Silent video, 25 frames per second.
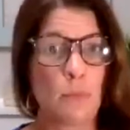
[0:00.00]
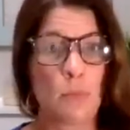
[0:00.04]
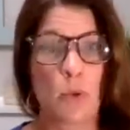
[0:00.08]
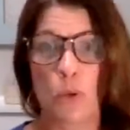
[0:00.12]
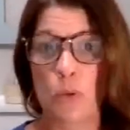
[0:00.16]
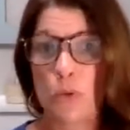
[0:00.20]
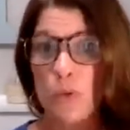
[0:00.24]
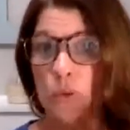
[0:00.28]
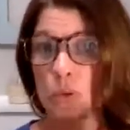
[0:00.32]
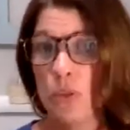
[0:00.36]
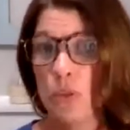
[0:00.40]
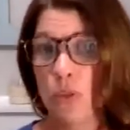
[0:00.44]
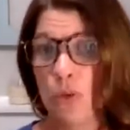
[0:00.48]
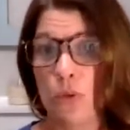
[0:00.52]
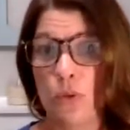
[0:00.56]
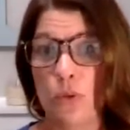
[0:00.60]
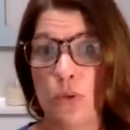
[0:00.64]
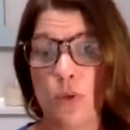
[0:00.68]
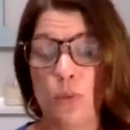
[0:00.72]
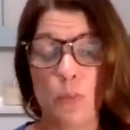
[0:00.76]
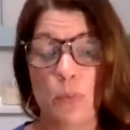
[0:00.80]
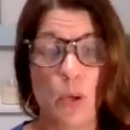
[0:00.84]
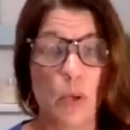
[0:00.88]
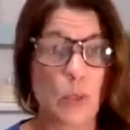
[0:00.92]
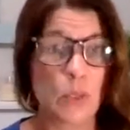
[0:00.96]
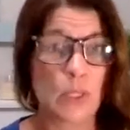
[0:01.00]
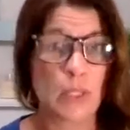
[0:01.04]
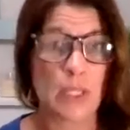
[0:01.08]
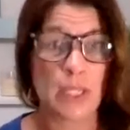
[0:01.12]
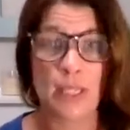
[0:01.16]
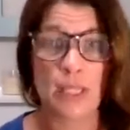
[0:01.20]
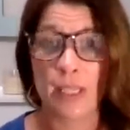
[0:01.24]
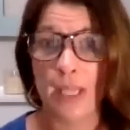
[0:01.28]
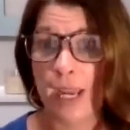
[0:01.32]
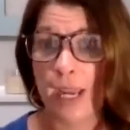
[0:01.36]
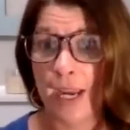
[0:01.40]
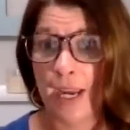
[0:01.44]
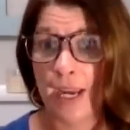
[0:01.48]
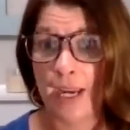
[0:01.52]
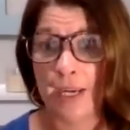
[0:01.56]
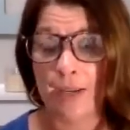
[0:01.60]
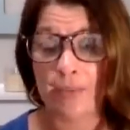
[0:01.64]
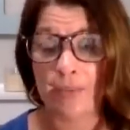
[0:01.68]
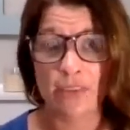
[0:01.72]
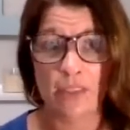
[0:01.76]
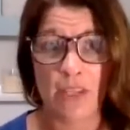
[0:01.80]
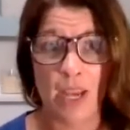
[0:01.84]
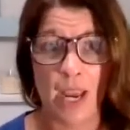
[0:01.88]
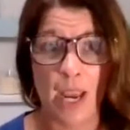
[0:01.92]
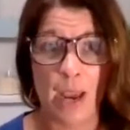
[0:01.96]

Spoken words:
posts and lives